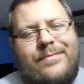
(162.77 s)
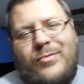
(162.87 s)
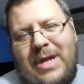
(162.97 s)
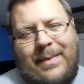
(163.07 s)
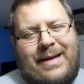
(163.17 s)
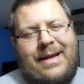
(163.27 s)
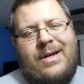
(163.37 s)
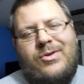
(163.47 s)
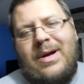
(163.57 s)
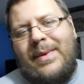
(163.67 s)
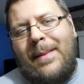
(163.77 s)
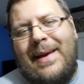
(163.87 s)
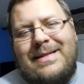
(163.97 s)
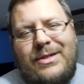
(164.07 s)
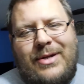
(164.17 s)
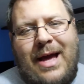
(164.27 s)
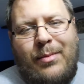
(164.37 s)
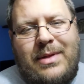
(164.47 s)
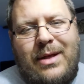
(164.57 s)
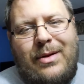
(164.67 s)
Drop me drop me a message
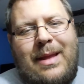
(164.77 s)
down below.